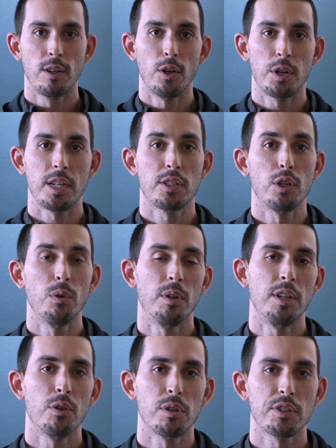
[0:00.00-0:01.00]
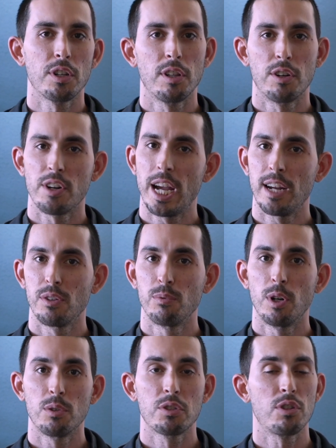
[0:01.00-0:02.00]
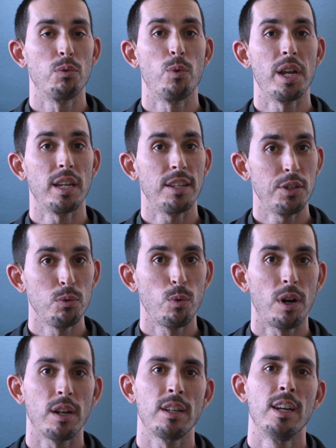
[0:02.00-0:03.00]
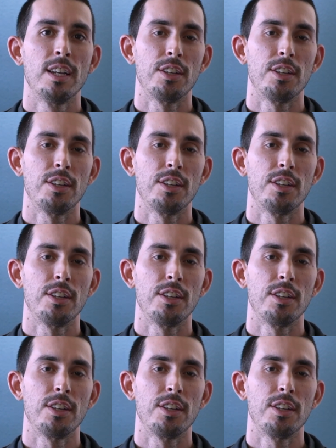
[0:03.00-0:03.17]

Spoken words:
Okay, so in order to learn how to roast the way you want,